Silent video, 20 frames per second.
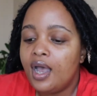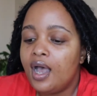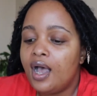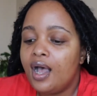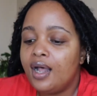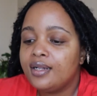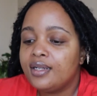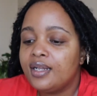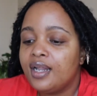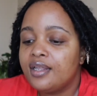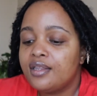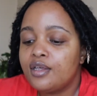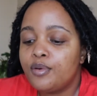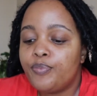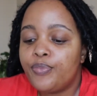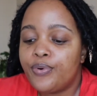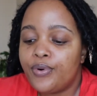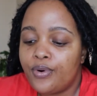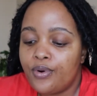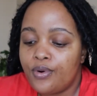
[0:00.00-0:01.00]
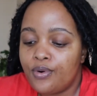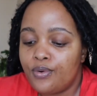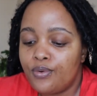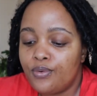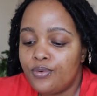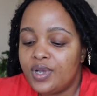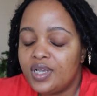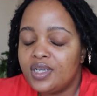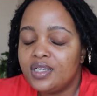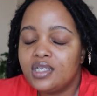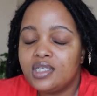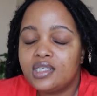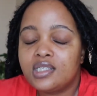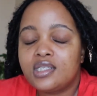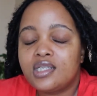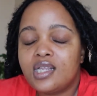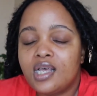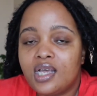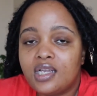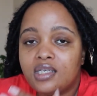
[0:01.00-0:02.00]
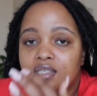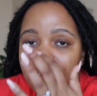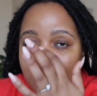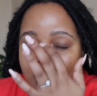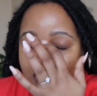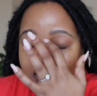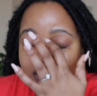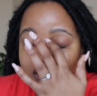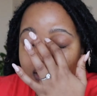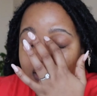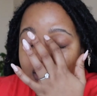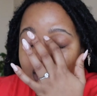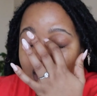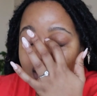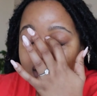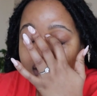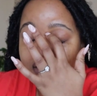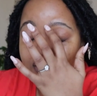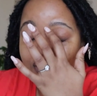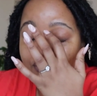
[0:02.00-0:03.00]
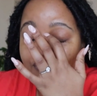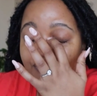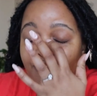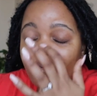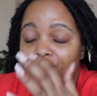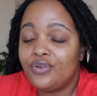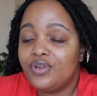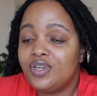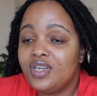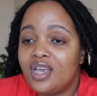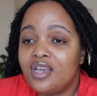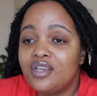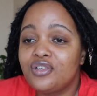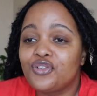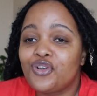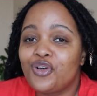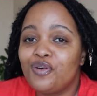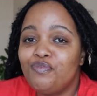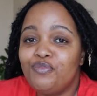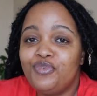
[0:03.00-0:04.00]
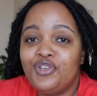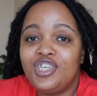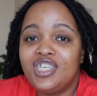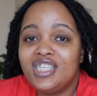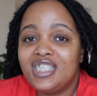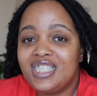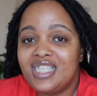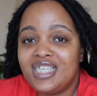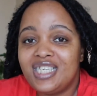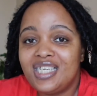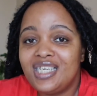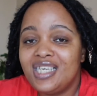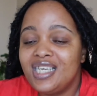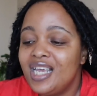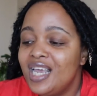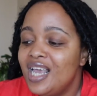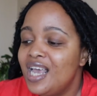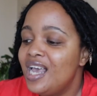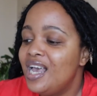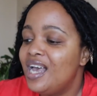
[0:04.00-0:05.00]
Another pro is that this has a very nice community.